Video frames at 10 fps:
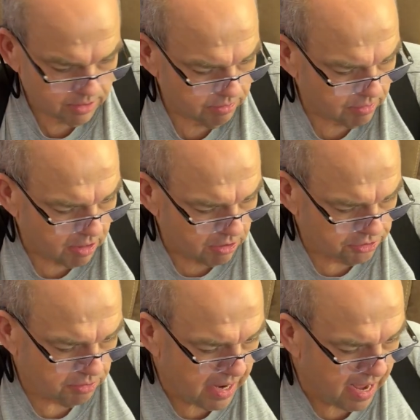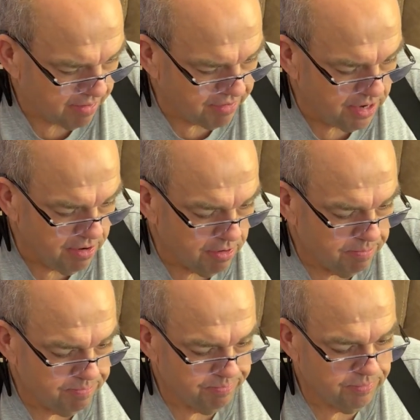what I also have here
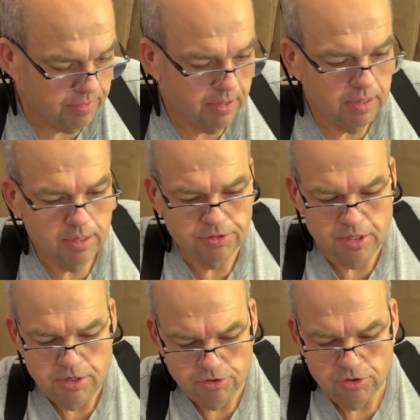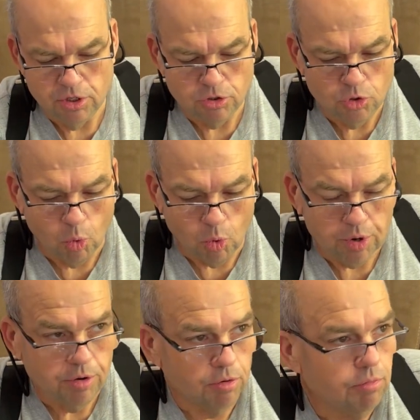is the
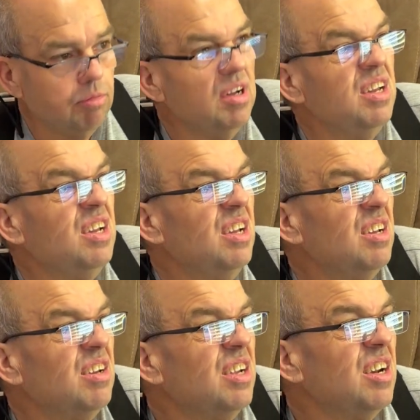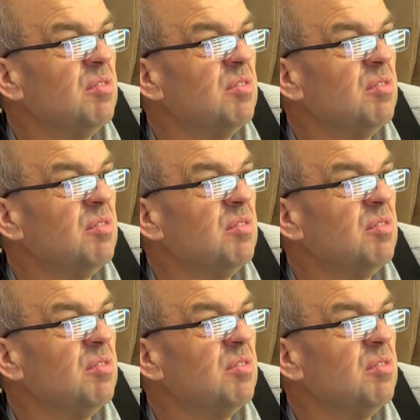Doyle. Let me get the